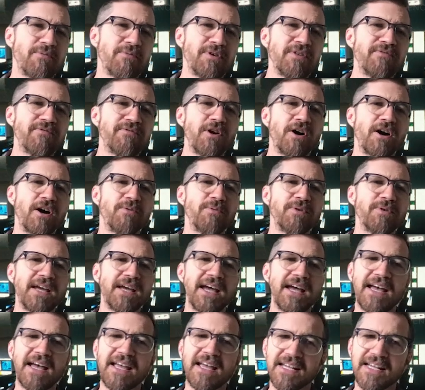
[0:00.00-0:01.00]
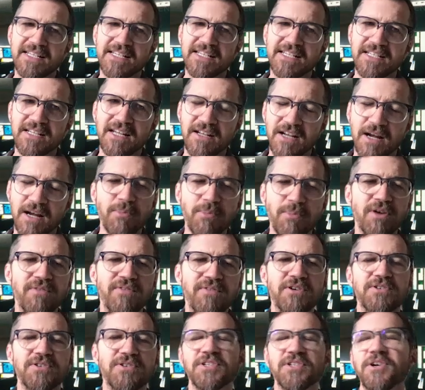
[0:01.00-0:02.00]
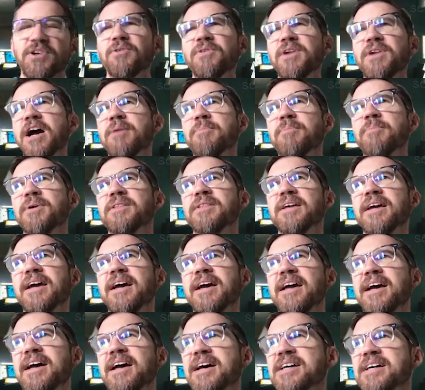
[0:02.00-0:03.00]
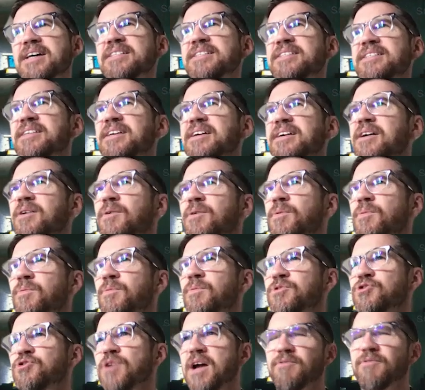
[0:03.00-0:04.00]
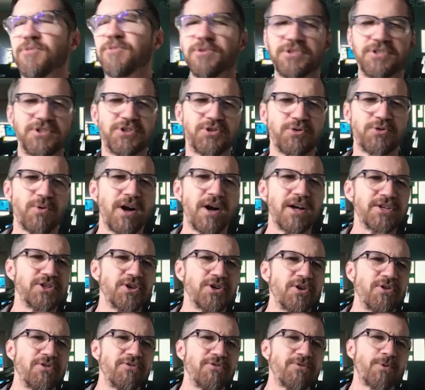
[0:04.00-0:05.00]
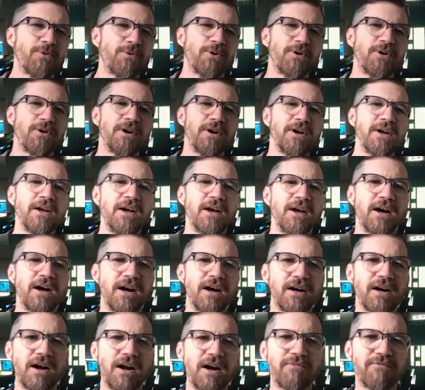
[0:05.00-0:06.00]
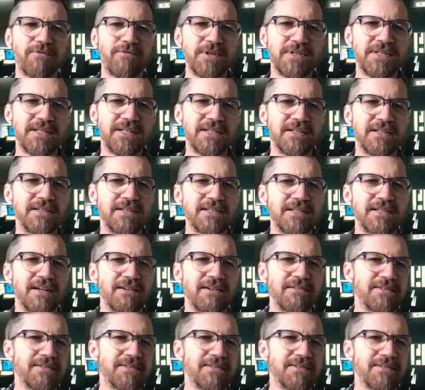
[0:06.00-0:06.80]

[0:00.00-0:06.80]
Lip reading: We've gone with the AIS a number of years ago now, but the AIS traveled to Toronto for conferences,